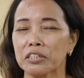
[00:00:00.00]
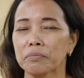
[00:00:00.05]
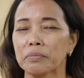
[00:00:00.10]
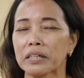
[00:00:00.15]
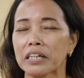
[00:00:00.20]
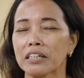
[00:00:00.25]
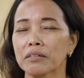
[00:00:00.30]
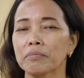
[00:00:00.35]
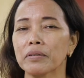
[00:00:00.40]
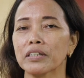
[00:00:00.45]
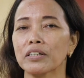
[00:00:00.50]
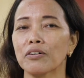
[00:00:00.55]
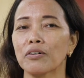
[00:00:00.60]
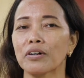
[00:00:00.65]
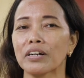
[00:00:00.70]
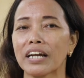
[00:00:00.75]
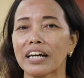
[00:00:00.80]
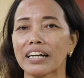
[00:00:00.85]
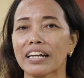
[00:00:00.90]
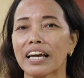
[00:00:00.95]
you to
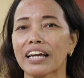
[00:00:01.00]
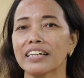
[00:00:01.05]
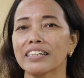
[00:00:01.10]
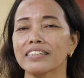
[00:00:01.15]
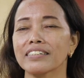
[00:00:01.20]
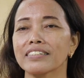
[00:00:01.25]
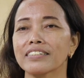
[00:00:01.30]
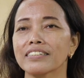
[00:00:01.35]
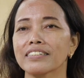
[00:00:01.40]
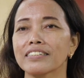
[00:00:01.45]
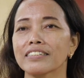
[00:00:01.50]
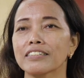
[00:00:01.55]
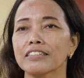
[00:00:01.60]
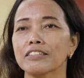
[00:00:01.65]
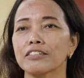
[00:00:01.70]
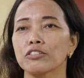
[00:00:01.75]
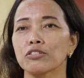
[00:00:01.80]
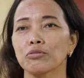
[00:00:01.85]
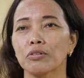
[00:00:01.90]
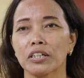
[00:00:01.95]
help people
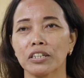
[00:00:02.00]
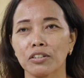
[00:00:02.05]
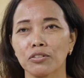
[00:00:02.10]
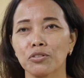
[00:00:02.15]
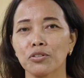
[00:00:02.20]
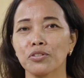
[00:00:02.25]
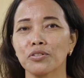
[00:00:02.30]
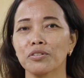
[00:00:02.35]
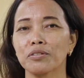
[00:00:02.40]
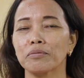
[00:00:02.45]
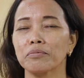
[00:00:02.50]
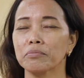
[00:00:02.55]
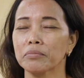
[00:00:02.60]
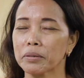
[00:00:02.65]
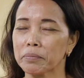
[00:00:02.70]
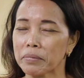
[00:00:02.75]
like you help us.